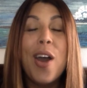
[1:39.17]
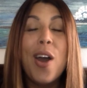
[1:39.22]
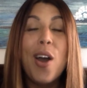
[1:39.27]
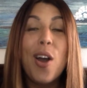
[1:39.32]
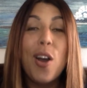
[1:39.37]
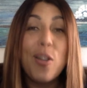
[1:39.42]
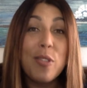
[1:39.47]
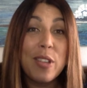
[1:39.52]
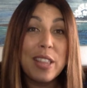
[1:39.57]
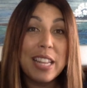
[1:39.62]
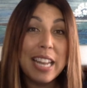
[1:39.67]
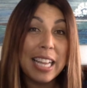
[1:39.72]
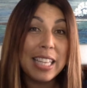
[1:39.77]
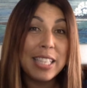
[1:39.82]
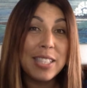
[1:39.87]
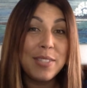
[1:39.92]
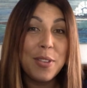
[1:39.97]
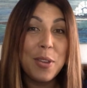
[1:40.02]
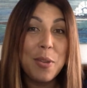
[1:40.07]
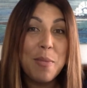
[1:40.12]
Over the
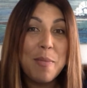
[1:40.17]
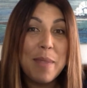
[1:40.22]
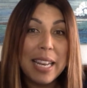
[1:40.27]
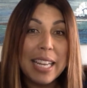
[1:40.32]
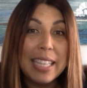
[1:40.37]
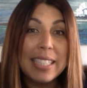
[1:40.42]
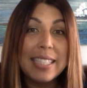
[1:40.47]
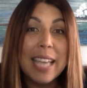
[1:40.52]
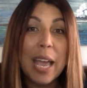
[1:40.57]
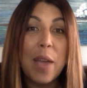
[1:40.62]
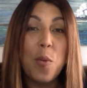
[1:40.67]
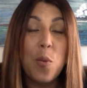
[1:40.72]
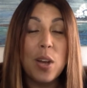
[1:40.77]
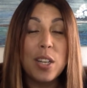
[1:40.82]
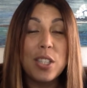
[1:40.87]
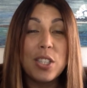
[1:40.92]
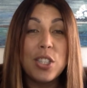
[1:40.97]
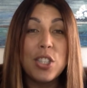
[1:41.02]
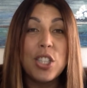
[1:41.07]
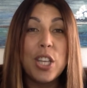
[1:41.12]
next few minutes, I
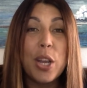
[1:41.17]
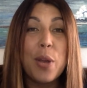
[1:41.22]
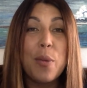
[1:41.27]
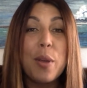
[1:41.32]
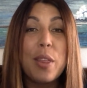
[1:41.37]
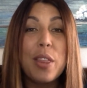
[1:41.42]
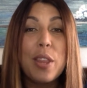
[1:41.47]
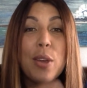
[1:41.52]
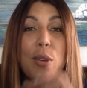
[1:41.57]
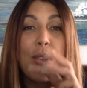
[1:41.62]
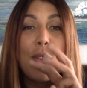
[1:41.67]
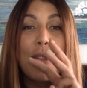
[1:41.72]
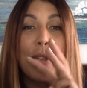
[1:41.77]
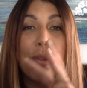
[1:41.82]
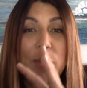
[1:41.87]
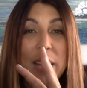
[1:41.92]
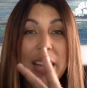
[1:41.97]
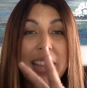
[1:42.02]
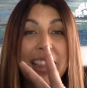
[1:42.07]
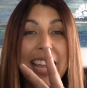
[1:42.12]
want to share with you
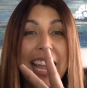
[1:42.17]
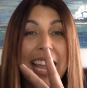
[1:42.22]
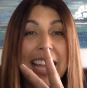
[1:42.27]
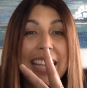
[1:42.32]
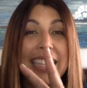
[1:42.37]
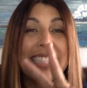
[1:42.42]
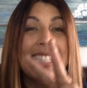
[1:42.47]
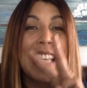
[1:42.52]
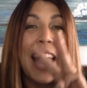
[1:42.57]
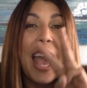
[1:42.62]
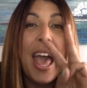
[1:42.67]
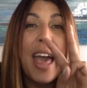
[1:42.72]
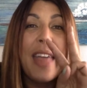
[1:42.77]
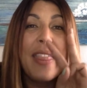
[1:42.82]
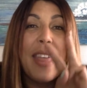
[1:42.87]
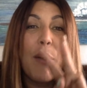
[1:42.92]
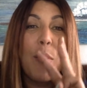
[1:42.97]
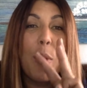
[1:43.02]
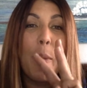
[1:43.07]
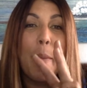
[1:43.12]
3 things
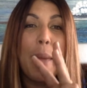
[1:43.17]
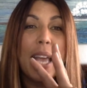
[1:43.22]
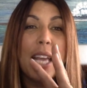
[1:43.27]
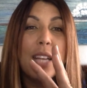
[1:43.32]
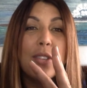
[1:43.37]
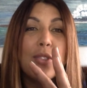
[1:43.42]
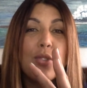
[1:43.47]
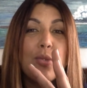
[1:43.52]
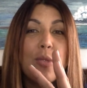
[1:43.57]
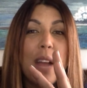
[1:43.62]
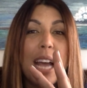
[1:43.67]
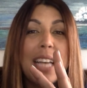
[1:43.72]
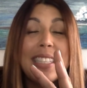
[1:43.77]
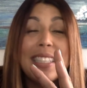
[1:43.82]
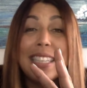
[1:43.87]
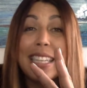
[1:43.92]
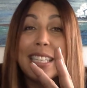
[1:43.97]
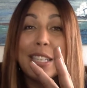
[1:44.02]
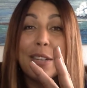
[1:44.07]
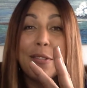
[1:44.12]
that will make a
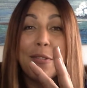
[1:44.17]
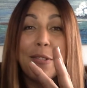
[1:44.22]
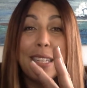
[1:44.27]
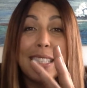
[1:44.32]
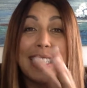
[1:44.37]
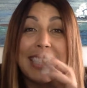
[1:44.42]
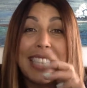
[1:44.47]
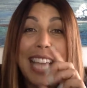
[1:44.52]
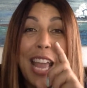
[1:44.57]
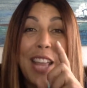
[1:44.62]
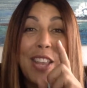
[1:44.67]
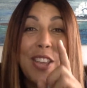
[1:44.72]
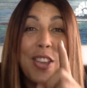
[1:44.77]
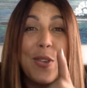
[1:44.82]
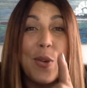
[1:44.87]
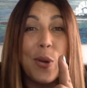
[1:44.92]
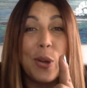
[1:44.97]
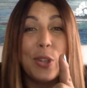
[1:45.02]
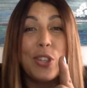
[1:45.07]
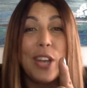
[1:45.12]
drastic difference in
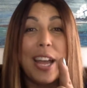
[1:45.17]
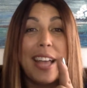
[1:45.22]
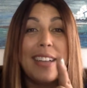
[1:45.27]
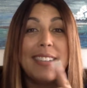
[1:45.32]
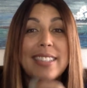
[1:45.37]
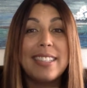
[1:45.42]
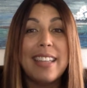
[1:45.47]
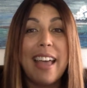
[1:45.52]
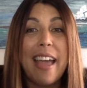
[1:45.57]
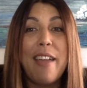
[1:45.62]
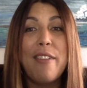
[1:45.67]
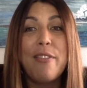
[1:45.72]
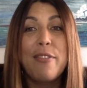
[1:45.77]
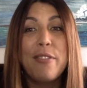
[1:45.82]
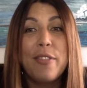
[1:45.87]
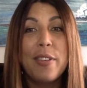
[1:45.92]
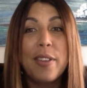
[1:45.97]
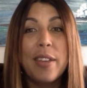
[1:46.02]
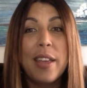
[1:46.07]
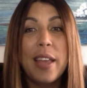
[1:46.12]
your child's life.
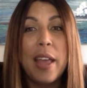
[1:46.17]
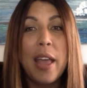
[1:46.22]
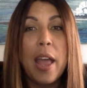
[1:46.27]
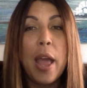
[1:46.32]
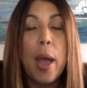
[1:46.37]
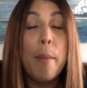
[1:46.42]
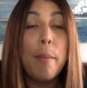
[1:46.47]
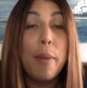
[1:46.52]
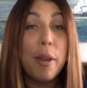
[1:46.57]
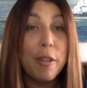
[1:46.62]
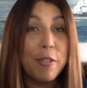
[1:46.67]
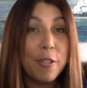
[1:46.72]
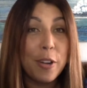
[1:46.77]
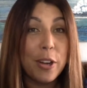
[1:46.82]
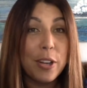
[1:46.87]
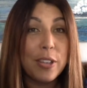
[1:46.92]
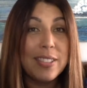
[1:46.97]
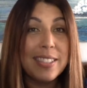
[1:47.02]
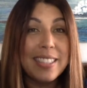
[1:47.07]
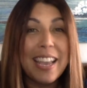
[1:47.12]
But
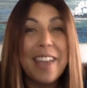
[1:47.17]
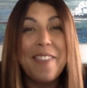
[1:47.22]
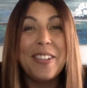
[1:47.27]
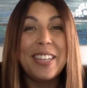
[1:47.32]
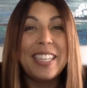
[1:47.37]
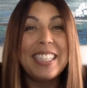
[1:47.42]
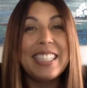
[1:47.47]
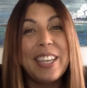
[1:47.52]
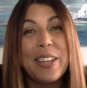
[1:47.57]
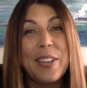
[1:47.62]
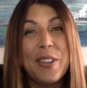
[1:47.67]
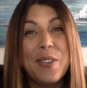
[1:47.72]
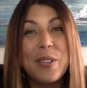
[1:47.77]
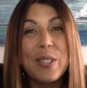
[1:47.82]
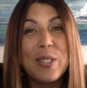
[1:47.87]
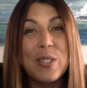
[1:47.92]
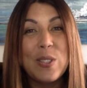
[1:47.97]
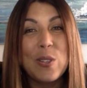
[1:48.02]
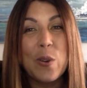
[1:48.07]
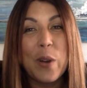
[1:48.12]
first, I want to tell you a
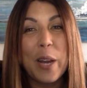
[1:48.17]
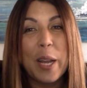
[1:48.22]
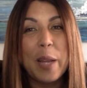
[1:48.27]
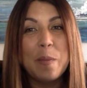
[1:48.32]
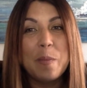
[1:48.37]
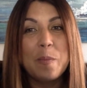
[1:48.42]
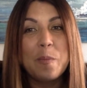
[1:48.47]
story.